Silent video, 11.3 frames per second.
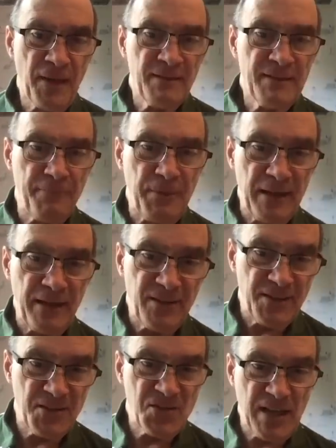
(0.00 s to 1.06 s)
tapping into
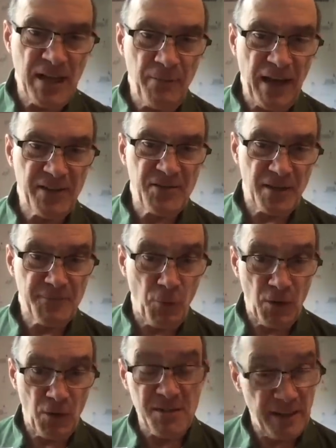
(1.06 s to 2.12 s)
the same access
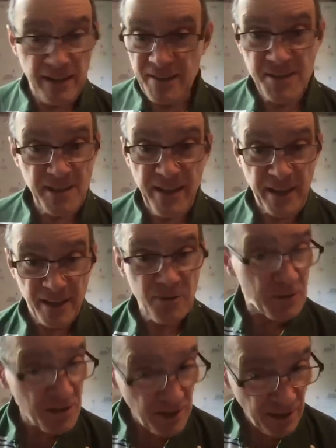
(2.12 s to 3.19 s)
points that NSA has,
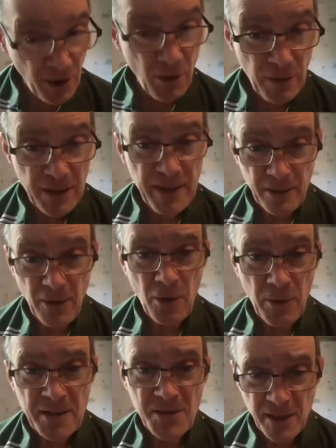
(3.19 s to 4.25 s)
which they already know
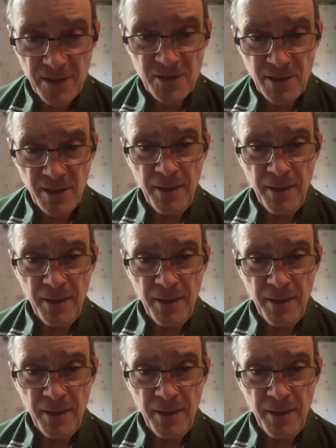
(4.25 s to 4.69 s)
exist,